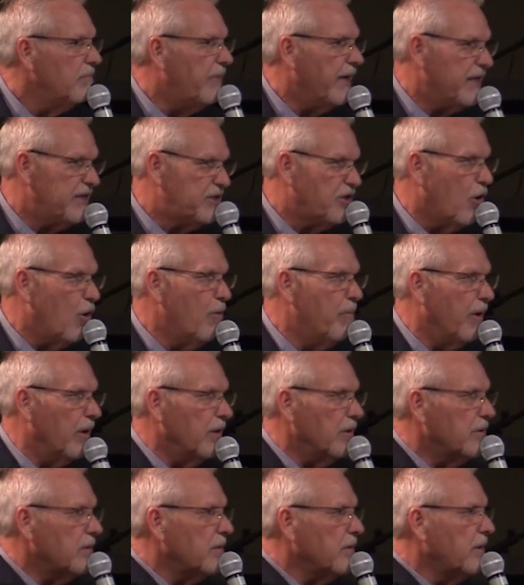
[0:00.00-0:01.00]
Be
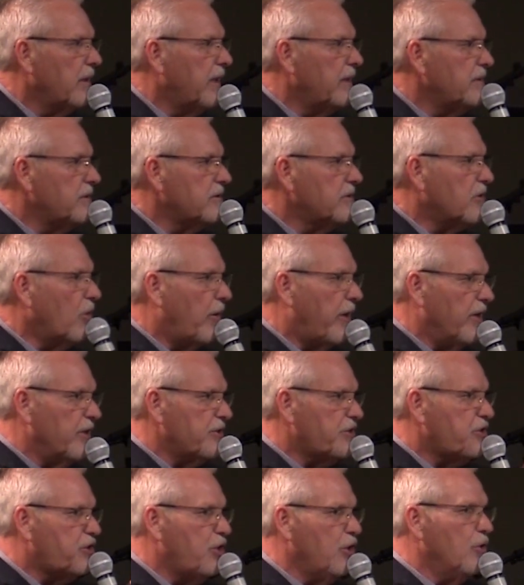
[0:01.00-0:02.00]
sober. So
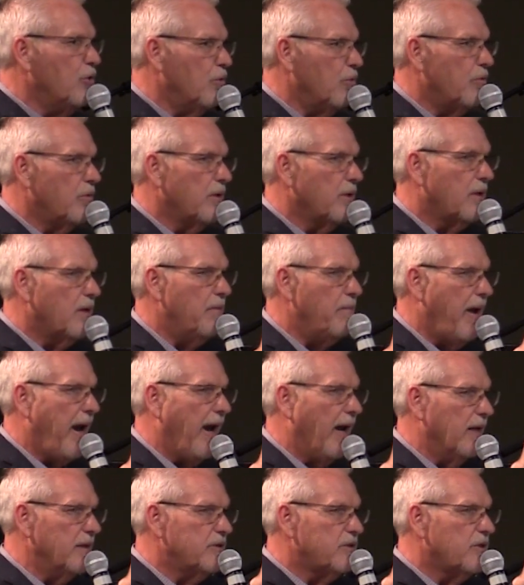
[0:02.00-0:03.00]
here's two
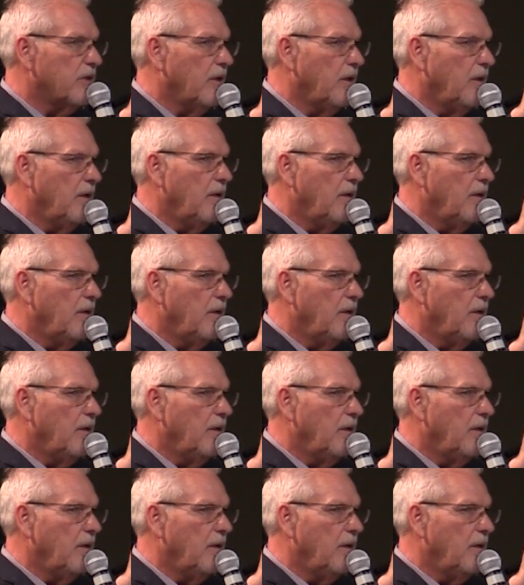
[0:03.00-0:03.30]
commands.